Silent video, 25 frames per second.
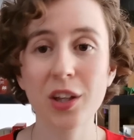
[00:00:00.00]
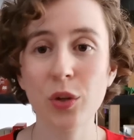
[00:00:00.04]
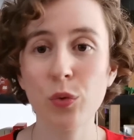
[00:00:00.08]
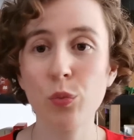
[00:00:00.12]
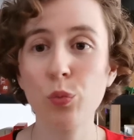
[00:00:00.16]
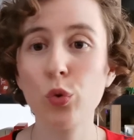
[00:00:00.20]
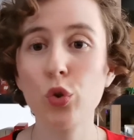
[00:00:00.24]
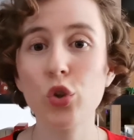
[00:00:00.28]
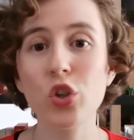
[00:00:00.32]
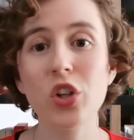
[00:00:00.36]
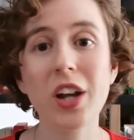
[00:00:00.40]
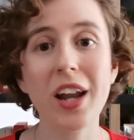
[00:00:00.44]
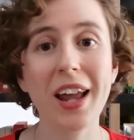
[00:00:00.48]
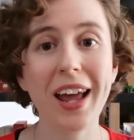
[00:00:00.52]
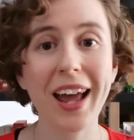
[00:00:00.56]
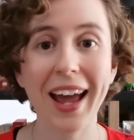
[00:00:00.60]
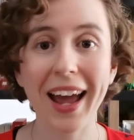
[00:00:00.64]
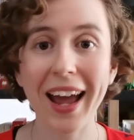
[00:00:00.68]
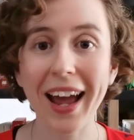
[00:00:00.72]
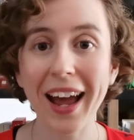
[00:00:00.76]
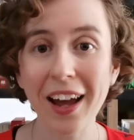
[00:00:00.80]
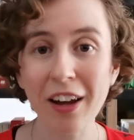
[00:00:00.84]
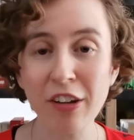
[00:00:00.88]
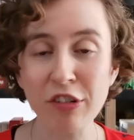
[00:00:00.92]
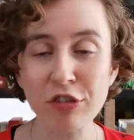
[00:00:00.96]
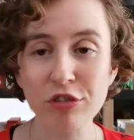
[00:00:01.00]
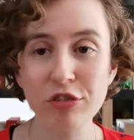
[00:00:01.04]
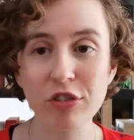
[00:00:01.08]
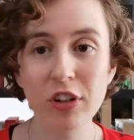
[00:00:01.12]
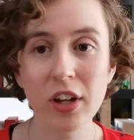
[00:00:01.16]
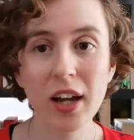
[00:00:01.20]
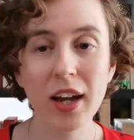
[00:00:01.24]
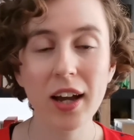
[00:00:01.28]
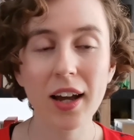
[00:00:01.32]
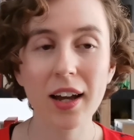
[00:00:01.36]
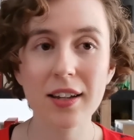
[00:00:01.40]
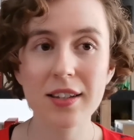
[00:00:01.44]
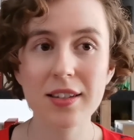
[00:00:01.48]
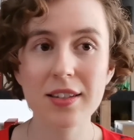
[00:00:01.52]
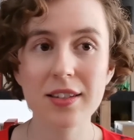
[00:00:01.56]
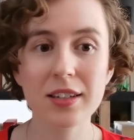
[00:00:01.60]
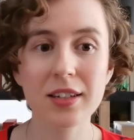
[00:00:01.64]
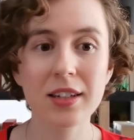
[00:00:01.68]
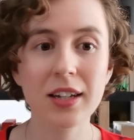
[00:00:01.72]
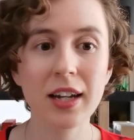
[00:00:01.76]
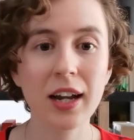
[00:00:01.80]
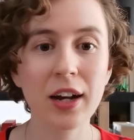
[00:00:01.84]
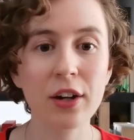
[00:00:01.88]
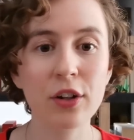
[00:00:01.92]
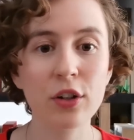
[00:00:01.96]
they wouldn't have a
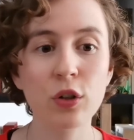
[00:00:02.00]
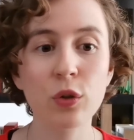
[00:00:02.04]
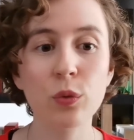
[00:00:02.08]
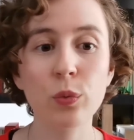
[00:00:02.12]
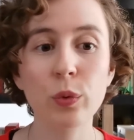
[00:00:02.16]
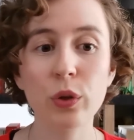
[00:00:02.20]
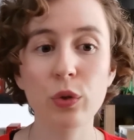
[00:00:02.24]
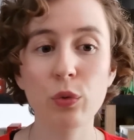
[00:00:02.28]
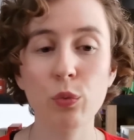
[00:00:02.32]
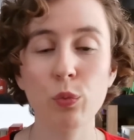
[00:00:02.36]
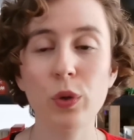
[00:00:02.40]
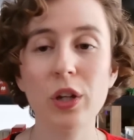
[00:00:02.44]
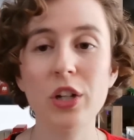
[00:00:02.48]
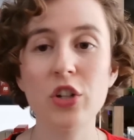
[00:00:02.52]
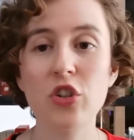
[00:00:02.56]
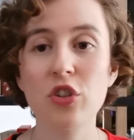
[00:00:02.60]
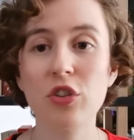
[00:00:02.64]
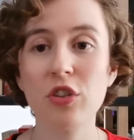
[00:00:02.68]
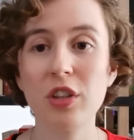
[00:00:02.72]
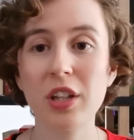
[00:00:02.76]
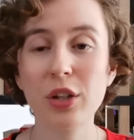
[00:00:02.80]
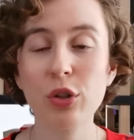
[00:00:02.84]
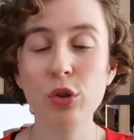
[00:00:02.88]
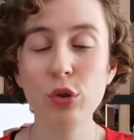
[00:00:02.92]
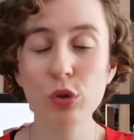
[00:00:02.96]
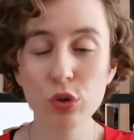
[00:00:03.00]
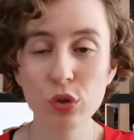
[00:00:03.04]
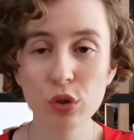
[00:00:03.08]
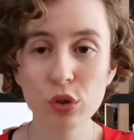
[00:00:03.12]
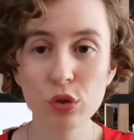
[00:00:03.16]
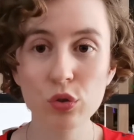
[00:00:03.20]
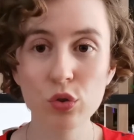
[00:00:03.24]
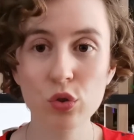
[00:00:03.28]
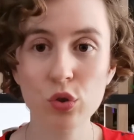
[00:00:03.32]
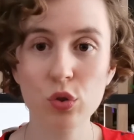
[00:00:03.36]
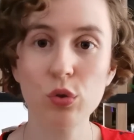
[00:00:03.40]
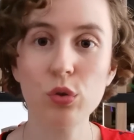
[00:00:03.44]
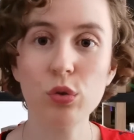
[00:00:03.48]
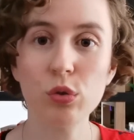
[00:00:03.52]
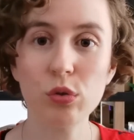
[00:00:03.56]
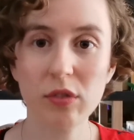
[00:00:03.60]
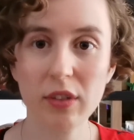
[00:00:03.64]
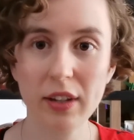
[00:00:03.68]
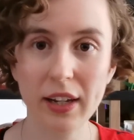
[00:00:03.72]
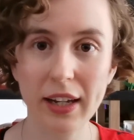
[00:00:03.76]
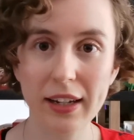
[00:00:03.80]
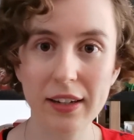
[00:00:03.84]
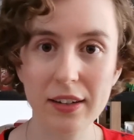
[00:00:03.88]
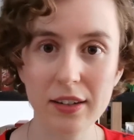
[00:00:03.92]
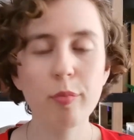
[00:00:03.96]
scenario with which they could control
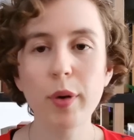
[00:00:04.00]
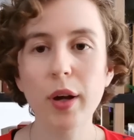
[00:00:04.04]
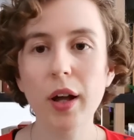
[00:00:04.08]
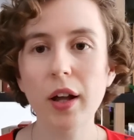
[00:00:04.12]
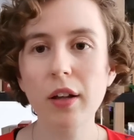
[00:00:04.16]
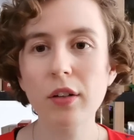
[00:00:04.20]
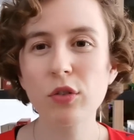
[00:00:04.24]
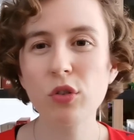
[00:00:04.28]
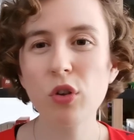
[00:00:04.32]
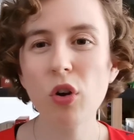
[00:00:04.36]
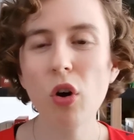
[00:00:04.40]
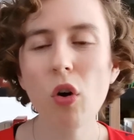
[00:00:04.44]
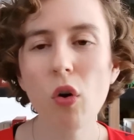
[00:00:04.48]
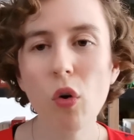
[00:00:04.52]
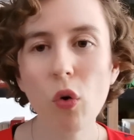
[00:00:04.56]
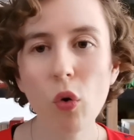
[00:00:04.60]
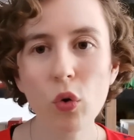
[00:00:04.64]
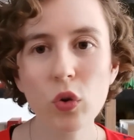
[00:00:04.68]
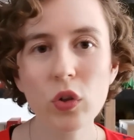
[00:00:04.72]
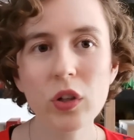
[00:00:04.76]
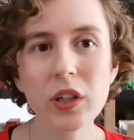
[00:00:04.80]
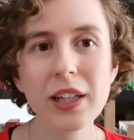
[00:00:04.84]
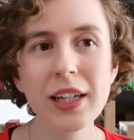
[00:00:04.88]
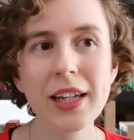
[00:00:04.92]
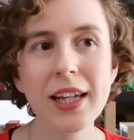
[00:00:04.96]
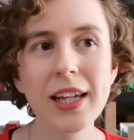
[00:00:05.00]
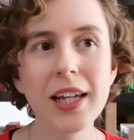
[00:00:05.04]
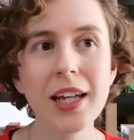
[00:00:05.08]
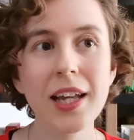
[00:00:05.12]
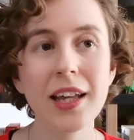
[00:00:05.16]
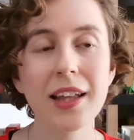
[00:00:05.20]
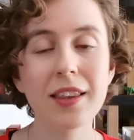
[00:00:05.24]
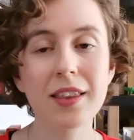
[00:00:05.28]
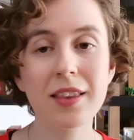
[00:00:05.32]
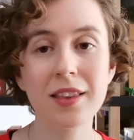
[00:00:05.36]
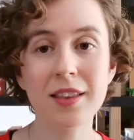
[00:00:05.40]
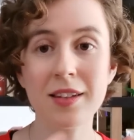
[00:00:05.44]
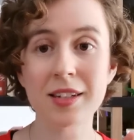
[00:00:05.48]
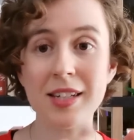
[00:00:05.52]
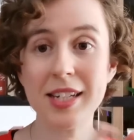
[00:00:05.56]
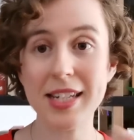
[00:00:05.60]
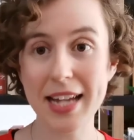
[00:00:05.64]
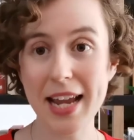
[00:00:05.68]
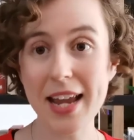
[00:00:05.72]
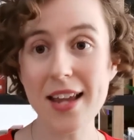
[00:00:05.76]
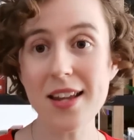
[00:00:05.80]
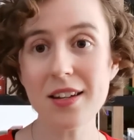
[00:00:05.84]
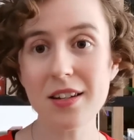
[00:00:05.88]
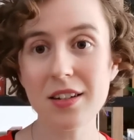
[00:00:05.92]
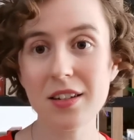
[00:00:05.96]
debt. But not only
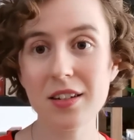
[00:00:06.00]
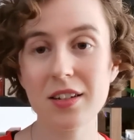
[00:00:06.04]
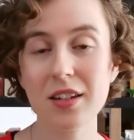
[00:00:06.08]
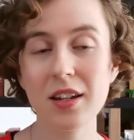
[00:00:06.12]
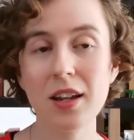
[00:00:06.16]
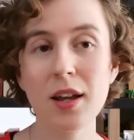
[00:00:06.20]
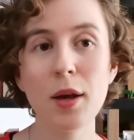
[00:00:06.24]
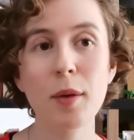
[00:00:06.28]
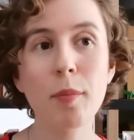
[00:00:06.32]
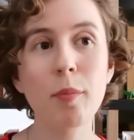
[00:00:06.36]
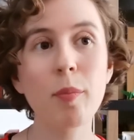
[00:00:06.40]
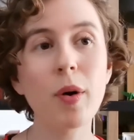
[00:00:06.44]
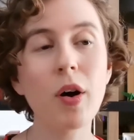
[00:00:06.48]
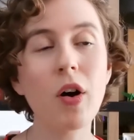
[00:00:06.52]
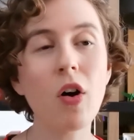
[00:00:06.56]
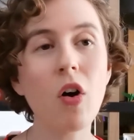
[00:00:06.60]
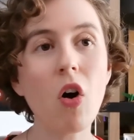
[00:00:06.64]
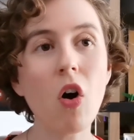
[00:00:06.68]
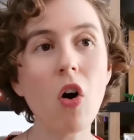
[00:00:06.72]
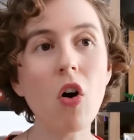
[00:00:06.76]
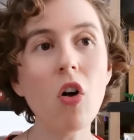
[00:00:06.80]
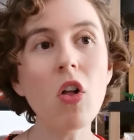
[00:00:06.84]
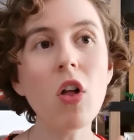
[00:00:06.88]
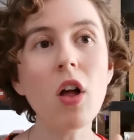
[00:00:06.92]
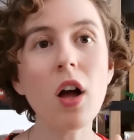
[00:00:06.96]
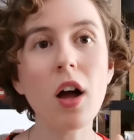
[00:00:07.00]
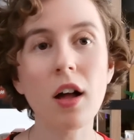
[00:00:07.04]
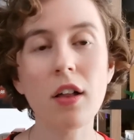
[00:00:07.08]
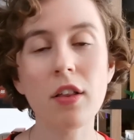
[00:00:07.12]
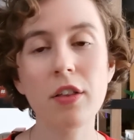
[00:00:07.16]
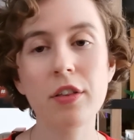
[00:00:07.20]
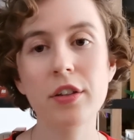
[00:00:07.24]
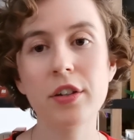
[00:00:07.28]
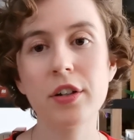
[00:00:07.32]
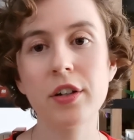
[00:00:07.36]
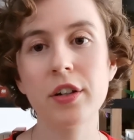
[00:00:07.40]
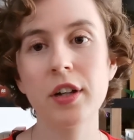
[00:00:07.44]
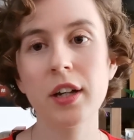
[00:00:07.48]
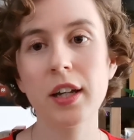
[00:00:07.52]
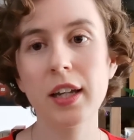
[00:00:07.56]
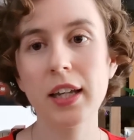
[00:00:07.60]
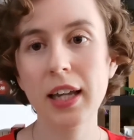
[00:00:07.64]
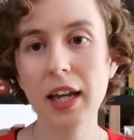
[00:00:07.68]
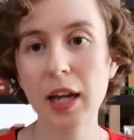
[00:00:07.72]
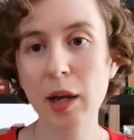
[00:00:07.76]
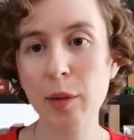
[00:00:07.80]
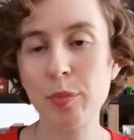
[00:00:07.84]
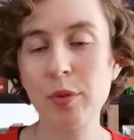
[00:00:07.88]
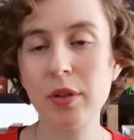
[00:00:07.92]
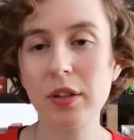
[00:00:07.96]
debt, but all other
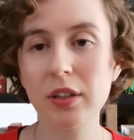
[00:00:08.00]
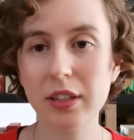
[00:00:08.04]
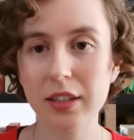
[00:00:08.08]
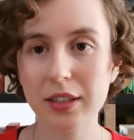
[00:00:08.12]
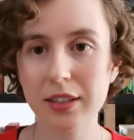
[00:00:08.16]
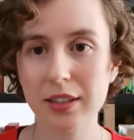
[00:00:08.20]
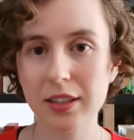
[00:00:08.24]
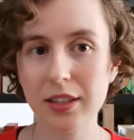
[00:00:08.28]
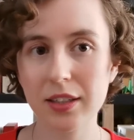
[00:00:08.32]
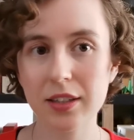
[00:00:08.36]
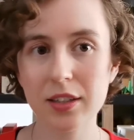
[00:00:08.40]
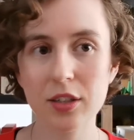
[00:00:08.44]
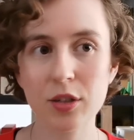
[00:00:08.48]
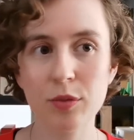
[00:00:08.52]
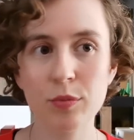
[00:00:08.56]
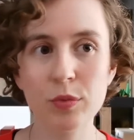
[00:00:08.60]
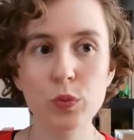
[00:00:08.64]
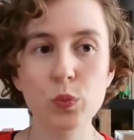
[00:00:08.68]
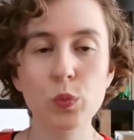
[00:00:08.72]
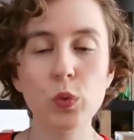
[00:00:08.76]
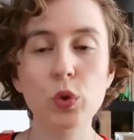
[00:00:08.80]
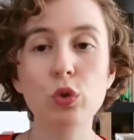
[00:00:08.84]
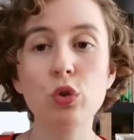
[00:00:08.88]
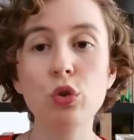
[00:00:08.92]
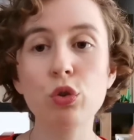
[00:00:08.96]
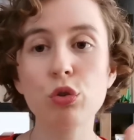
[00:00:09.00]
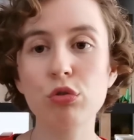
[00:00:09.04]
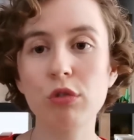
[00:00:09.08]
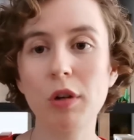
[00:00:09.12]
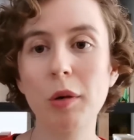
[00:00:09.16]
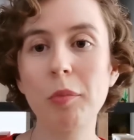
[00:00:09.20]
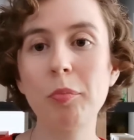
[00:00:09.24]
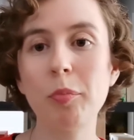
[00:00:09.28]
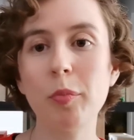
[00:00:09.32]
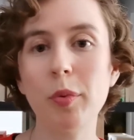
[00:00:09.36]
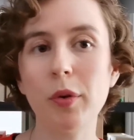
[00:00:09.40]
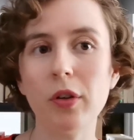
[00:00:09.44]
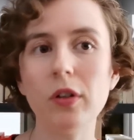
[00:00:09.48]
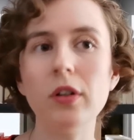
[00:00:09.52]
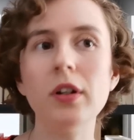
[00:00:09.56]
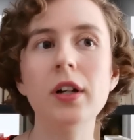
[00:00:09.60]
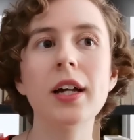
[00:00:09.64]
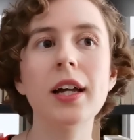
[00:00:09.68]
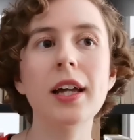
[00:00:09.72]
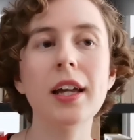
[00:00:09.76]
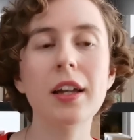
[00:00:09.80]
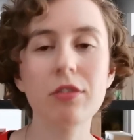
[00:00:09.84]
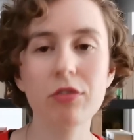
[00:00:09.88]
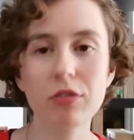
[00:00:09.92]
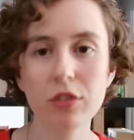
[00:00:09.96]
capitalist systems will crumble
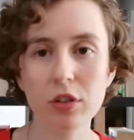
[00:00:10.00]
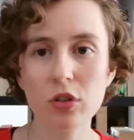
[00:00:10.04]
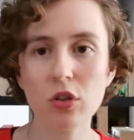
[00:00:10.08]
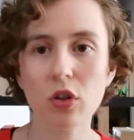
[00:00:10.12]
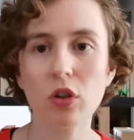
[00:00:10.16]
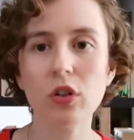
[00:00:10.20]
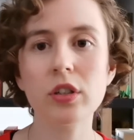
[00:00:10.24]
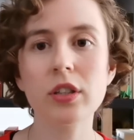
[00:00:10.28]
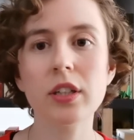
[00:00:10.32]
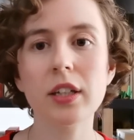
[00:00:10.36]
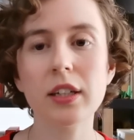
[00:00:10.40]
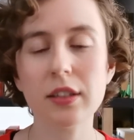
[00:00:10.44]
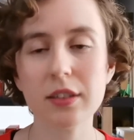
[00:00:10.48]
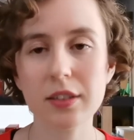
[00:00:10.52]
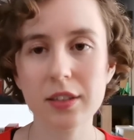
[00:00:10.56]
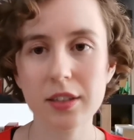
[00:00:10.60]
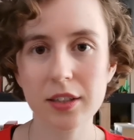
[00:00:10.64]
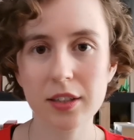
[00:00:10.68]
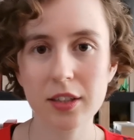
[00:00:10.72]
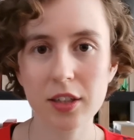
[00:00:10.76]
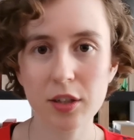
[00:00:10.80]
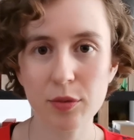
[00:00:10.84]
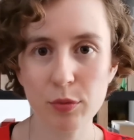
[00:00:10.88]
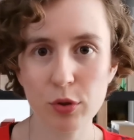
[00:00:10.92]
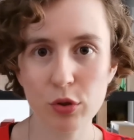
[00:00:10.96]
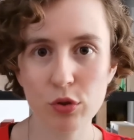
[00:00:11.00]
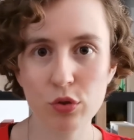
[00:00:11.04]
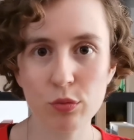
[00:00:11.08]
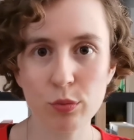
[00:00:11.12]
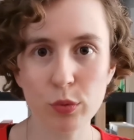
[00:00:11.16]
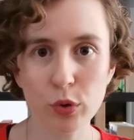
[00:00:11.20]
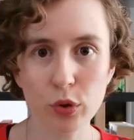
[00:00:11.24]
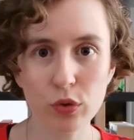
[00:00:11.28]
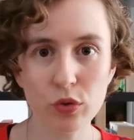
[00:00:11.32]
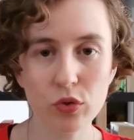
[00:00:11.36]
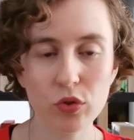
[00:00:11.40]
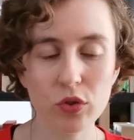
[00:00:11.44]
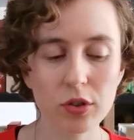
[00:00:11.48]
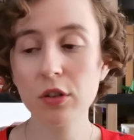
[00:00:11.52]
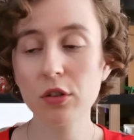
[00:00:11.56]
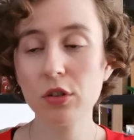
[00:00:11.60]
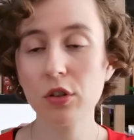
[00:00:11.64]
if the docile system is removed.